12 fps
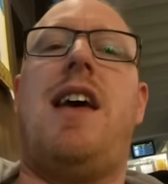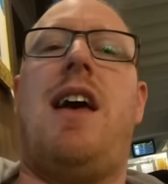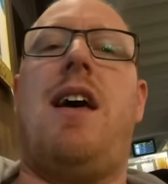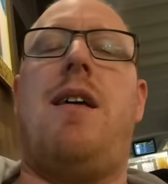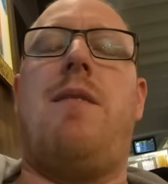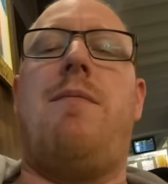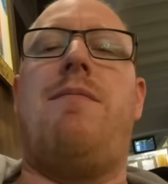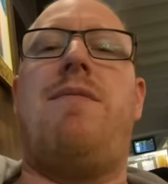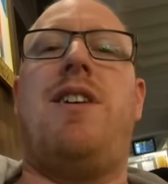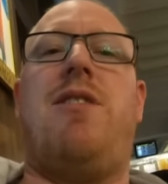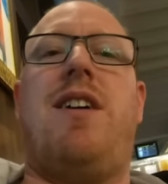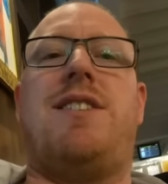Um,
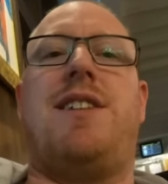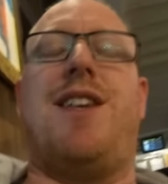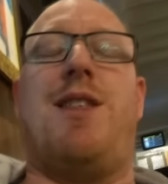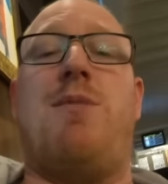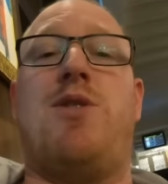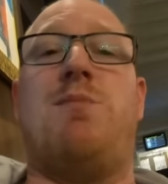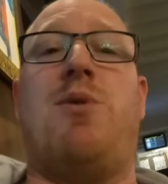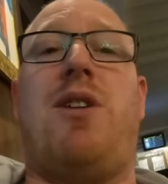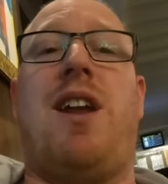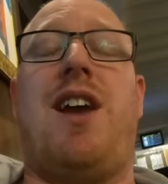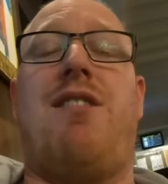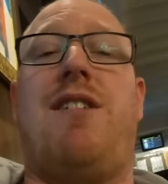they're not exactly the most
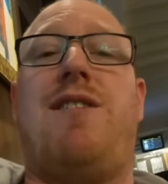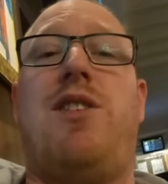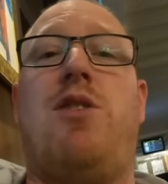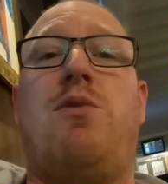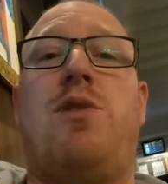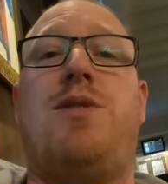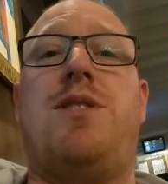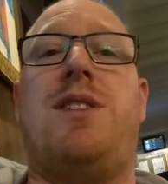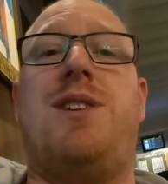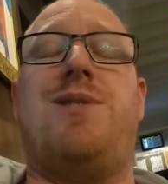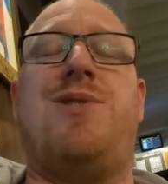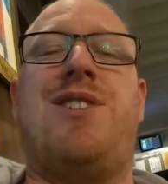modern aircraft in the world, the
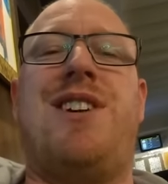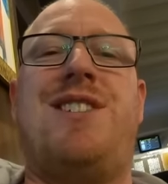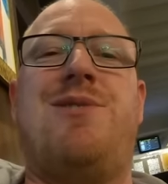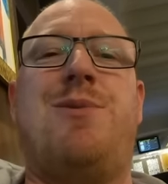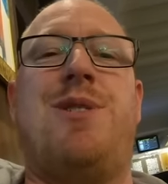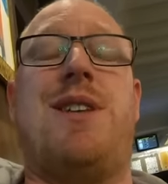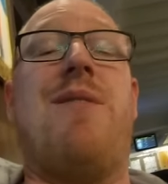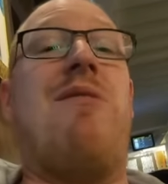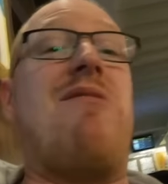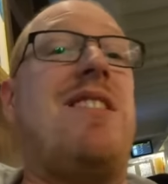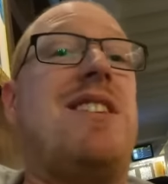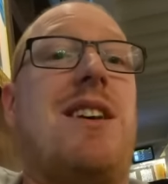CRJs or the
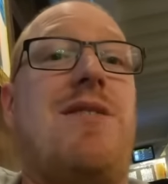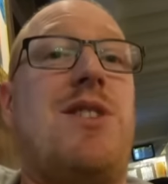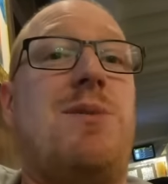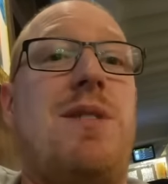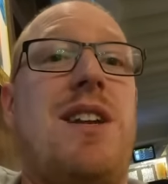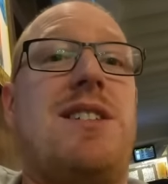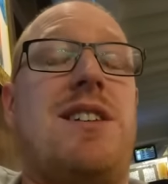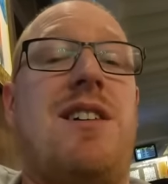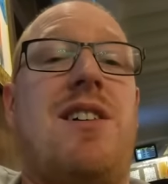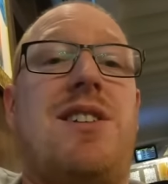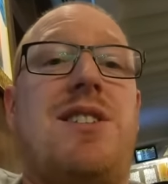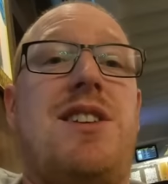737s, but it's a
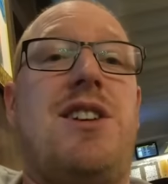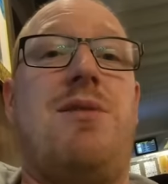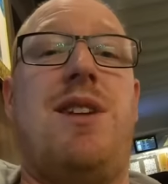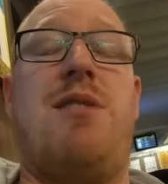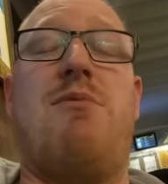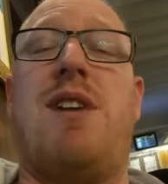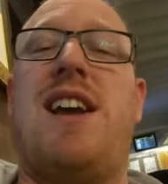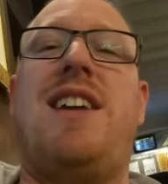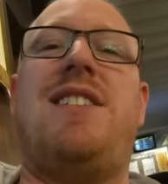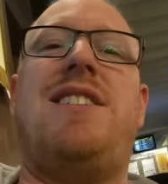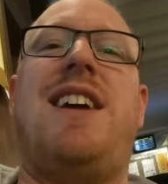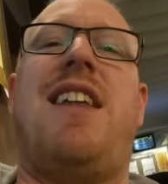nice, unique way
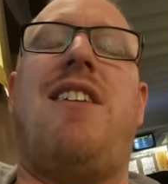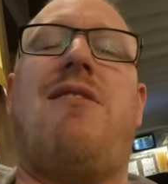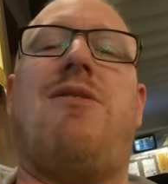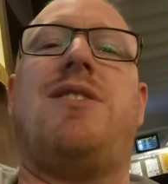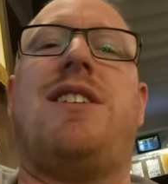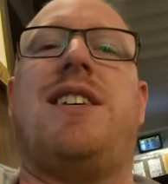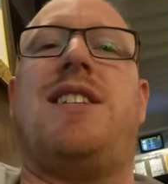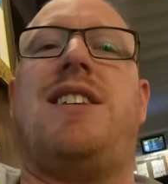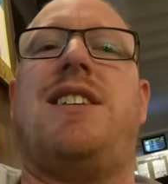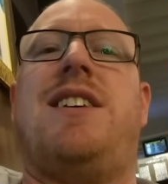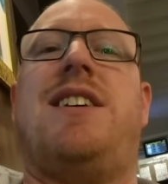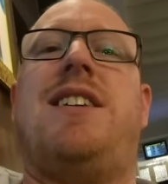to get across
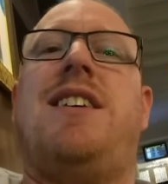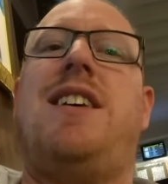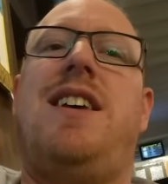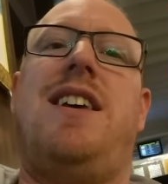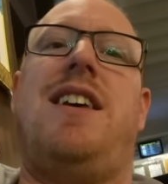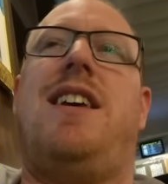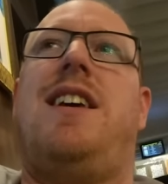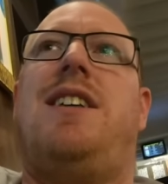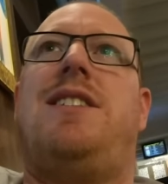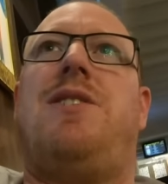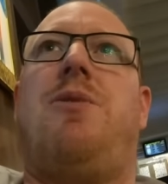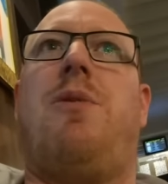Kazakhstan.
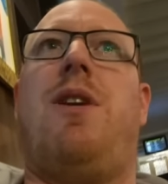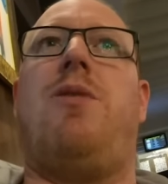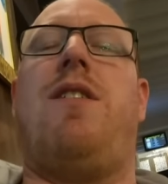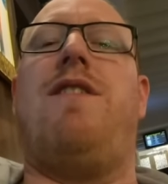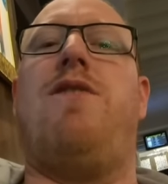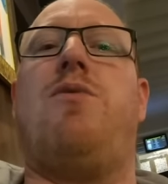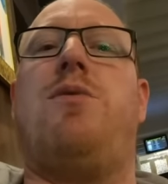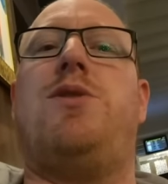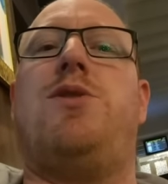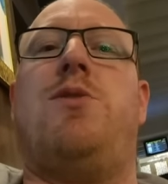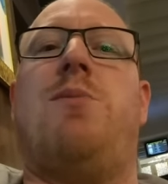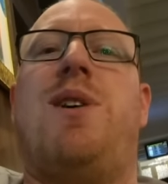So quite looking
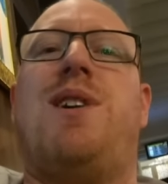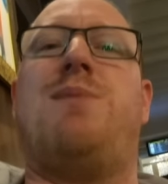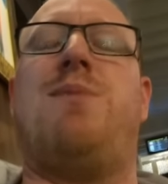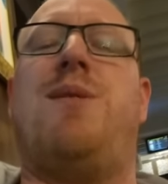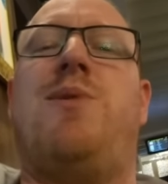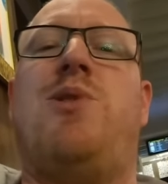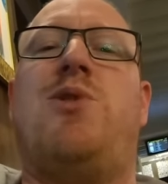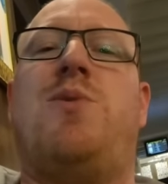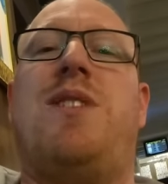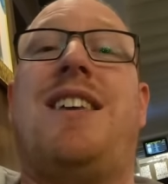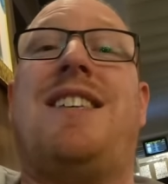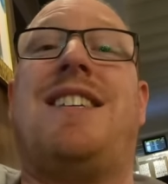forward to my experience
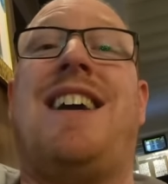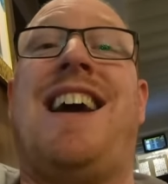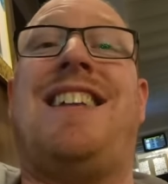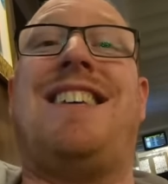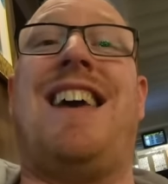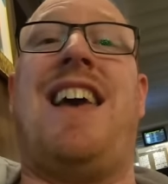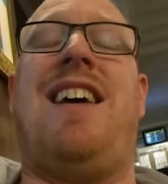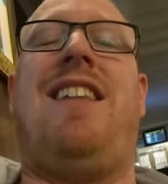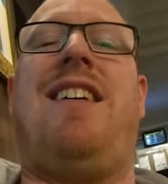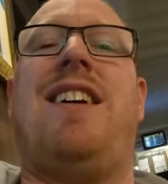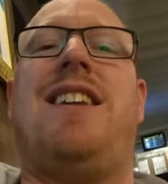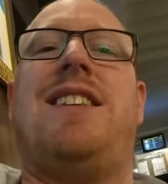with Scat
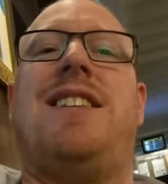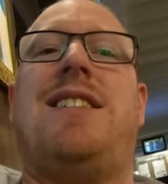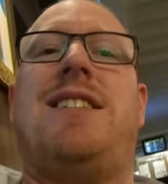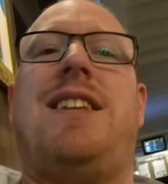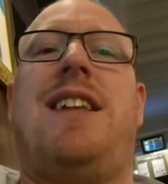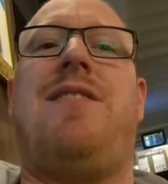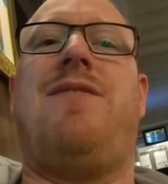Airlines.